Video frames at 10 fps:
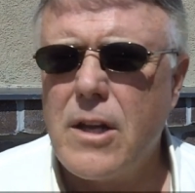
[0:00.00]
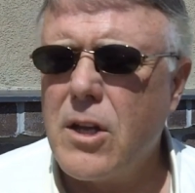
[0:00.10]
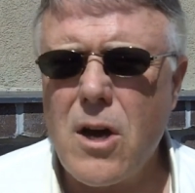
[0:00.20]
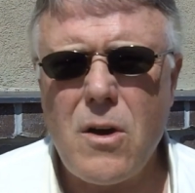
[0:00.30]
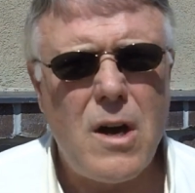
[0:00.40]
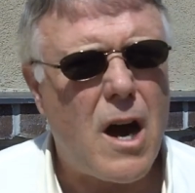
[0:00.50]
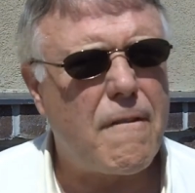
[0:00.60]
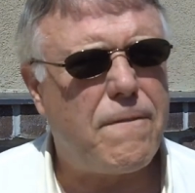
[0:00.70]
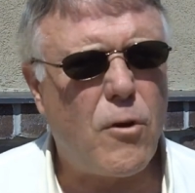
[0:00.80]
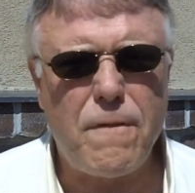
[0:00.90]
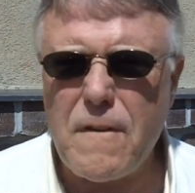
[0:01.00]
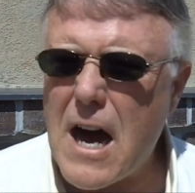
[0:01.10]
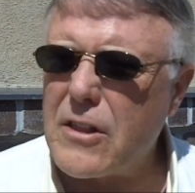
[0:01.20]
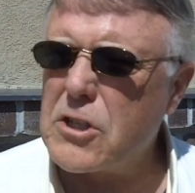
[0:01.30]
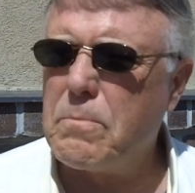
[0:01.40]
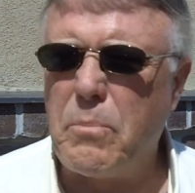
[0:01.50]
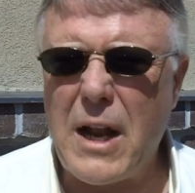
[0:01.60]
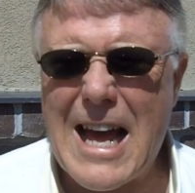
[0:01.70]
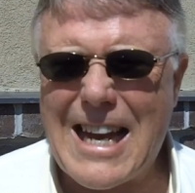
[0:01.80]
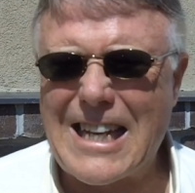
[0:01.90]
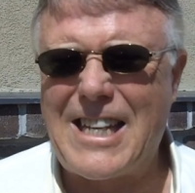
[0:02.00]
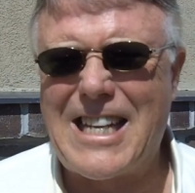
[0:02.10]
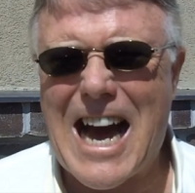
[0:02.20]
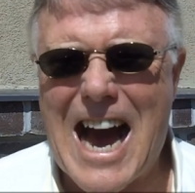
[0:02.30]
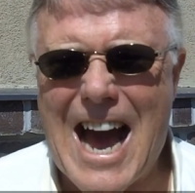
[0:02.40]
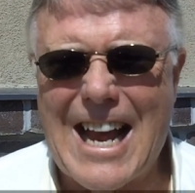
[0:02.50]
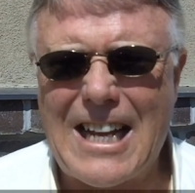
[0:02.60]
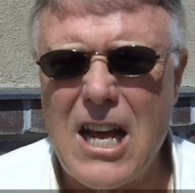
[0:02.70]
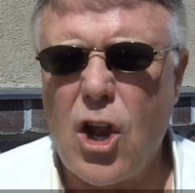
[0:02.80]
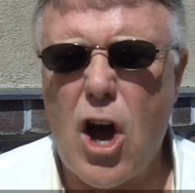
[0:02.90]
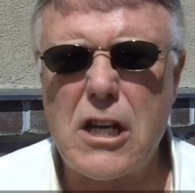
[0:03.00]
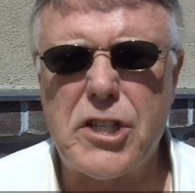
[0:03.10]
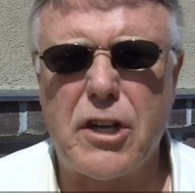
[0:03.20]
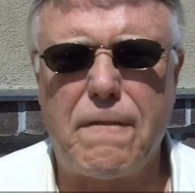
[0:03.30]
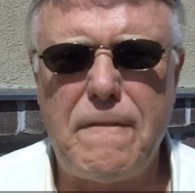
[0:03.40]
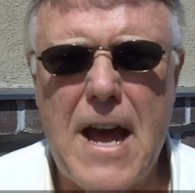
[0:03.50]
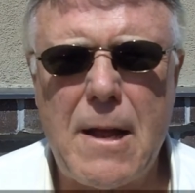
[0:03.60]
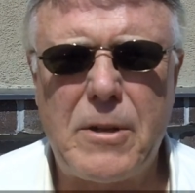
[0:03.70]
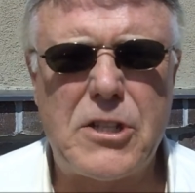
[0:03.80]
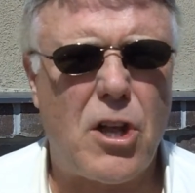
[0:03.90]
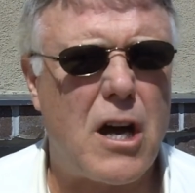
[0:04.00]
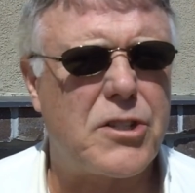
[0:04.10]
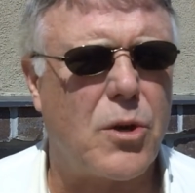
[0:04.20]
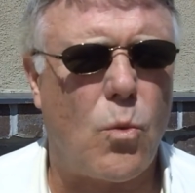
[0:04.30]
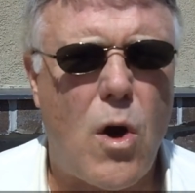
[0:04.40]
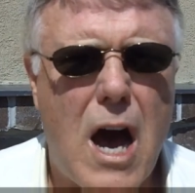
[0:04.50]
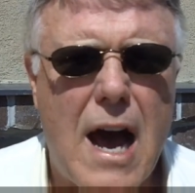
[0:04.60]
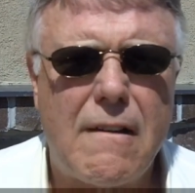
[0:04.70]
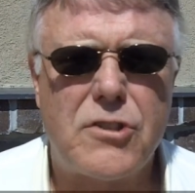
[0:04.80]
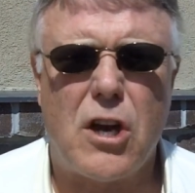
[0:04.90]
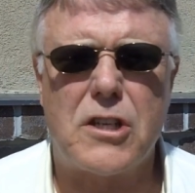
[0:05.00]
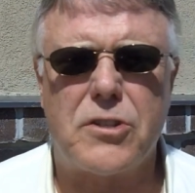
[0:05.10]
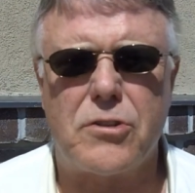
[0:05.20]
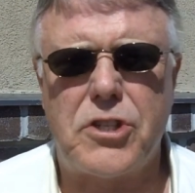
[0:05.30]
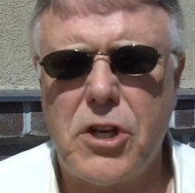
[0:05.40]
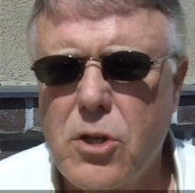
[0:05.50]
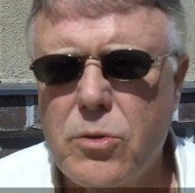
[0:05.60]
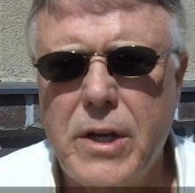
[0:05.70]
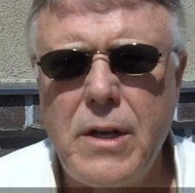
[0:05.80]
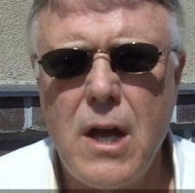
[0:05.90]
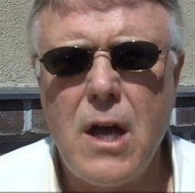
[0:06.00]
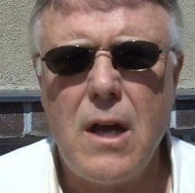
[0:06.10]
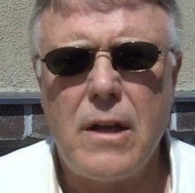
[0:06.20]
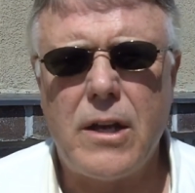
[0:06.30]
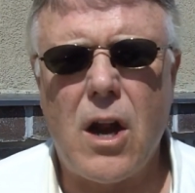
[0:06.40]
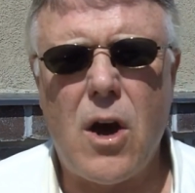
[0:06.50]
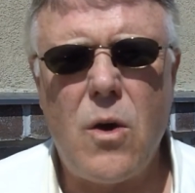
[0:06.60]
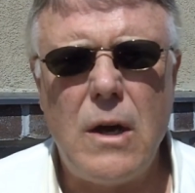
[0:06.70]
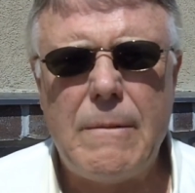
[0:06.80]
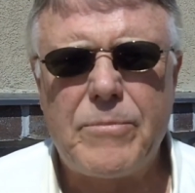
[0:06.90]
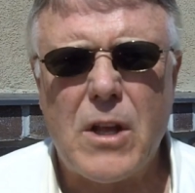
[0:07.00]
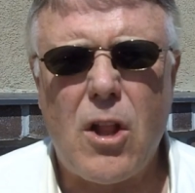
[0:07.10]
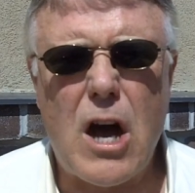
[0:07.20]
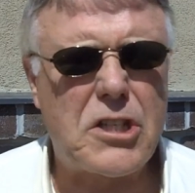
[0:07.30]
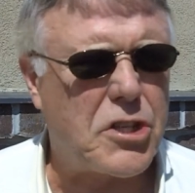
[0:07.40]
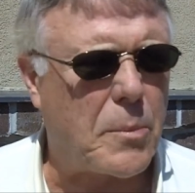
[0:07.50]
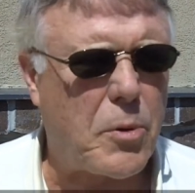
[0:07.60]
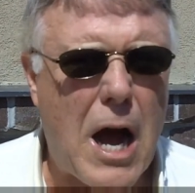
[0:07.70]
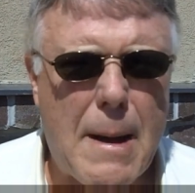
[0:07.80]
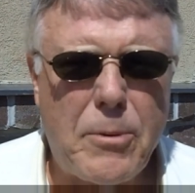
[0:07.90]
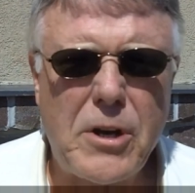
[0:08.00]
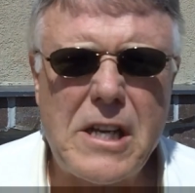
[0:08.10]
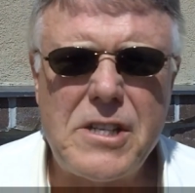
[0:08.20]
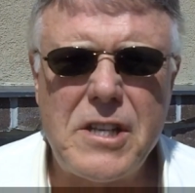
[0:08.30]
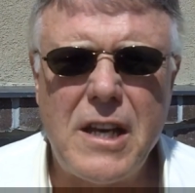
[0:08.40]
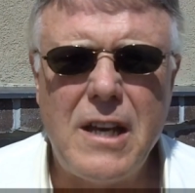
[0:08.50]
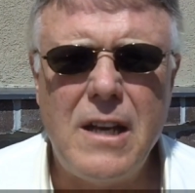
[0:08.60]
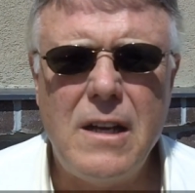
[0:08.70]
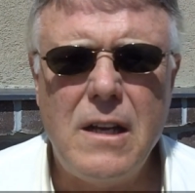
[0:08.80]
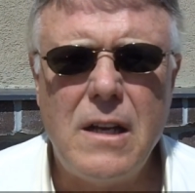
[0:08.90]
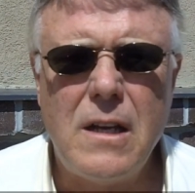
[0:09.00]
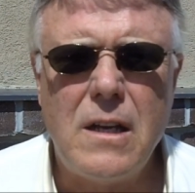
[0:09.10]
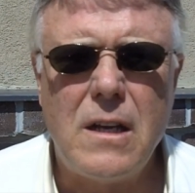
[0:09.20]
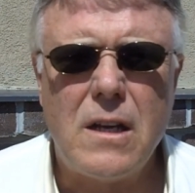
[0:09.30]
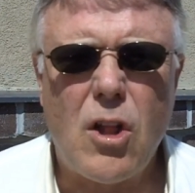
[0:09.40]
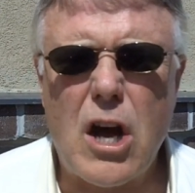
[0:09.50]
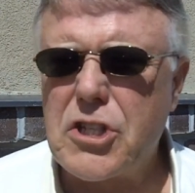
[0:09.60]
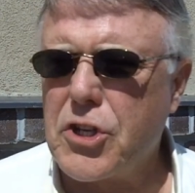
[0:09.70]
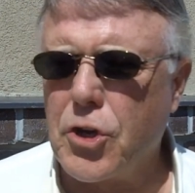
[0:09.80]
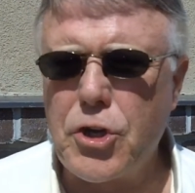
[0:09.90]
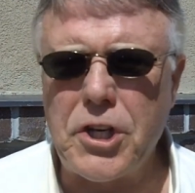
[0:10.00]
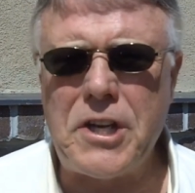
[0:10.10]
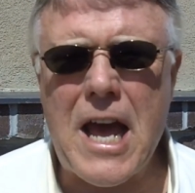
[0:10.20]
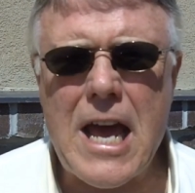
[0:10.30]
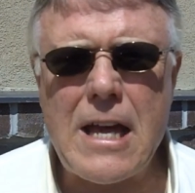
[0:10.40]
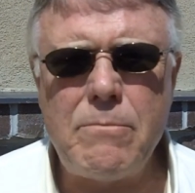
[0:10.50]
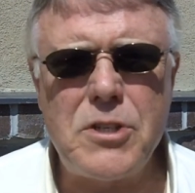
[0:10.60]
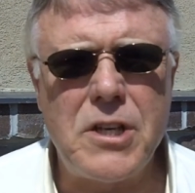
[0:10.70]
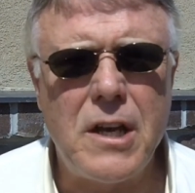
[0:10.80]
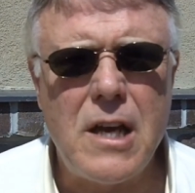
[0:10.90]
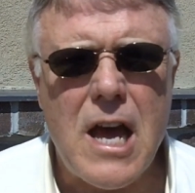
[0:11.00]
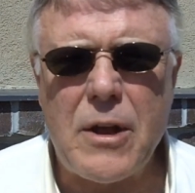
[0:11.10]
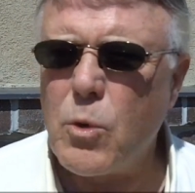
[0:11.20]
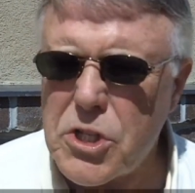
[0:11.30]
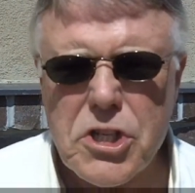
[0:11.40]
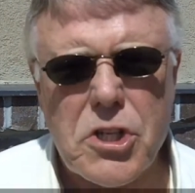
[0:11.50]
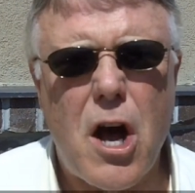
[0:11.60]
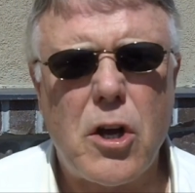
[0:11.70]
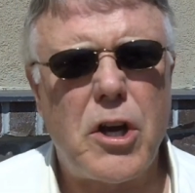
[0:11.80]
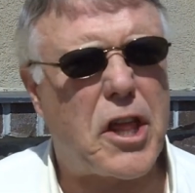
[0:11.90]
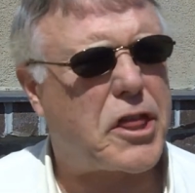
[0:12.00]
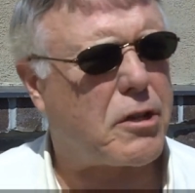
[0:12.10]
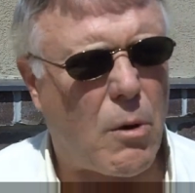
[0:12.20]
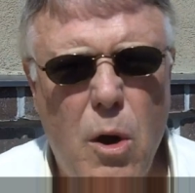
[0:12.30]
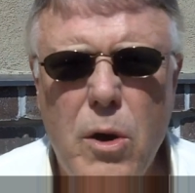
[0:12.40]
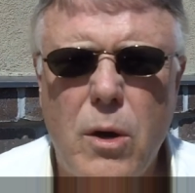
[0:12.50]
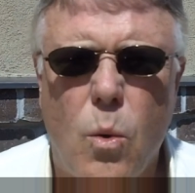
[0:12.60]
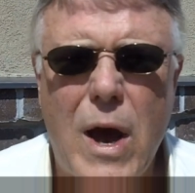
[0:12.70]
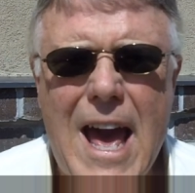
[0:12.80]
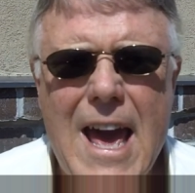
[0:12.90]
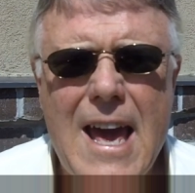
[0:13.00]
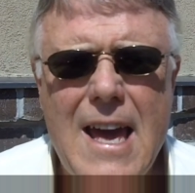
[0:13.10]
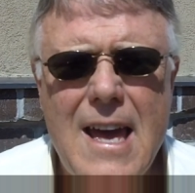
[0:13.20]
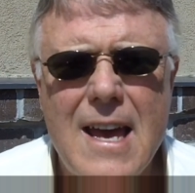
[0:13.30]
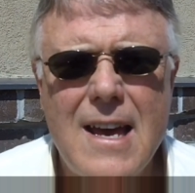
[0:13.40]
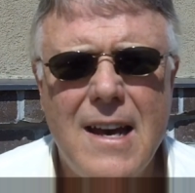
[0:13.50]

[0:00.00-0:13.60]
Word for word: You know, our forefathers bled and died, lost their families, lost their wives, lost their children, you know, lost their properties lost their good names, and we're just all going to throw it away.